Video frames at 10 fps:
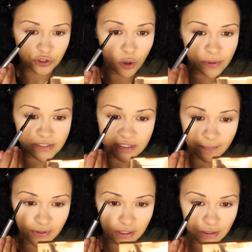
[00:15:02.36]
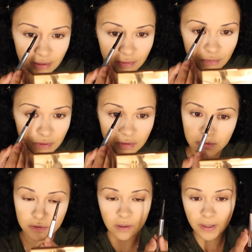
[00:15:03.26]
always something new.
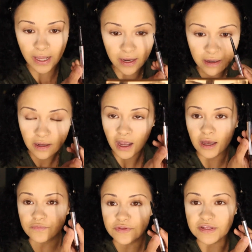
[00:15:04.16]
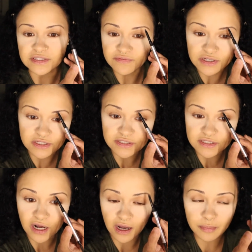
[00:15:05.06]
Okay? I don't think that's ever gonna
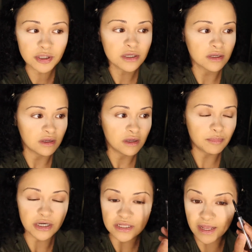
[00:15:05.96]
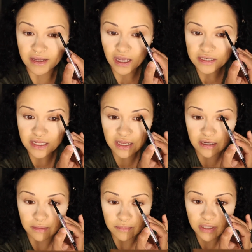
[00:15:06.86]
stop. But like,
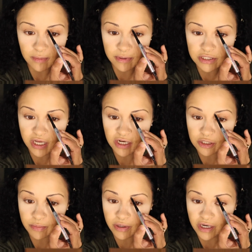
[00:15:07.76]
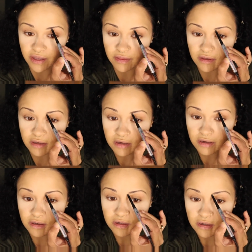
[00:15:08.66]
goddamn, let a bitch catch her breath.
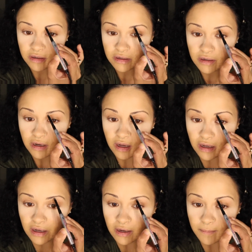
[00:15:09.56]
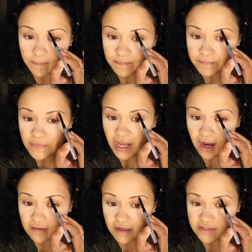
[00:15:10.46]

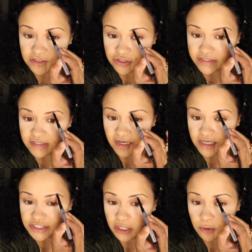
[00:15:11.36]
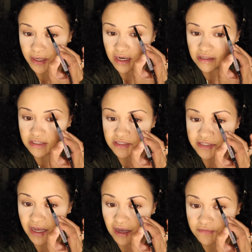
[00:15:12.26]
I lost interest in eyeshadow palettes
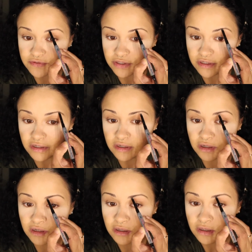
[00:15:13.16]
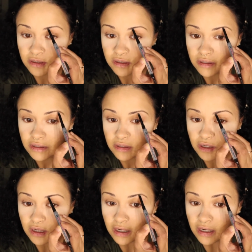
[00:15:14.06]
after
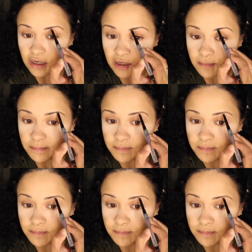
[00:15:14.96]
a